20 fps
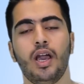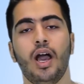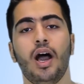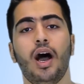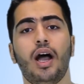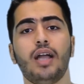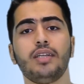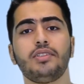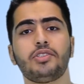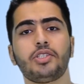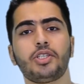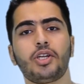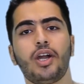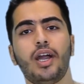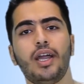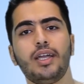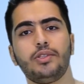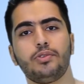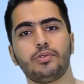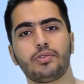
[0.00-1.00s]
I
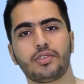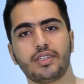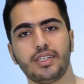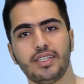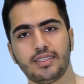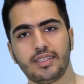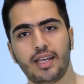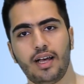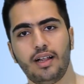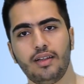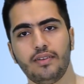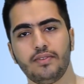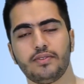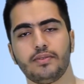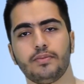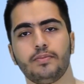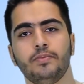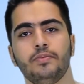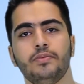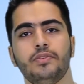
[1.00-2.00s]
tried to resolve
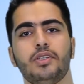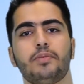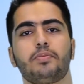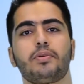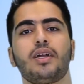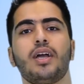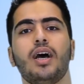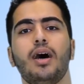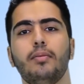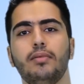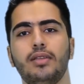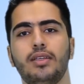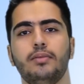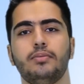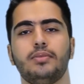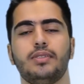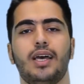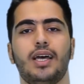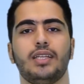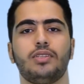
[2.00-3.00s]
the
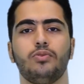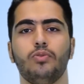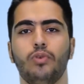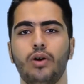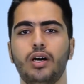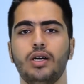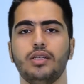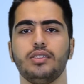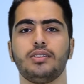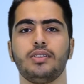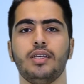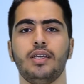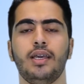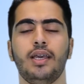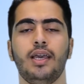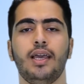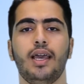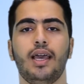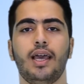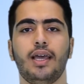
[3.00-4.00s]
problems at once,
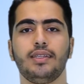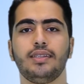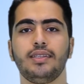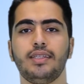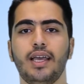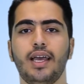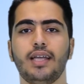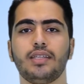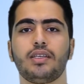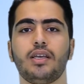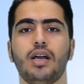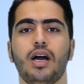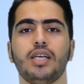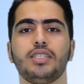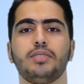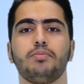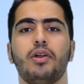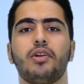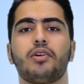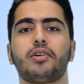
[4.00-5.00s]
and that
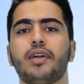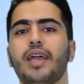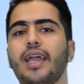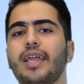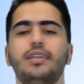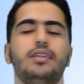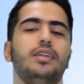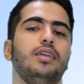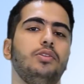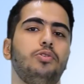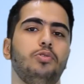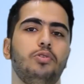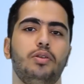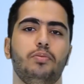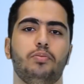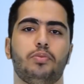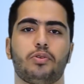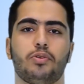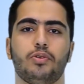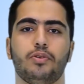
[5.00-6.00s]
caused my ranking to
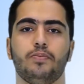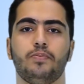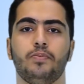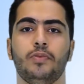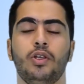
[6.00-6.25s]
improve.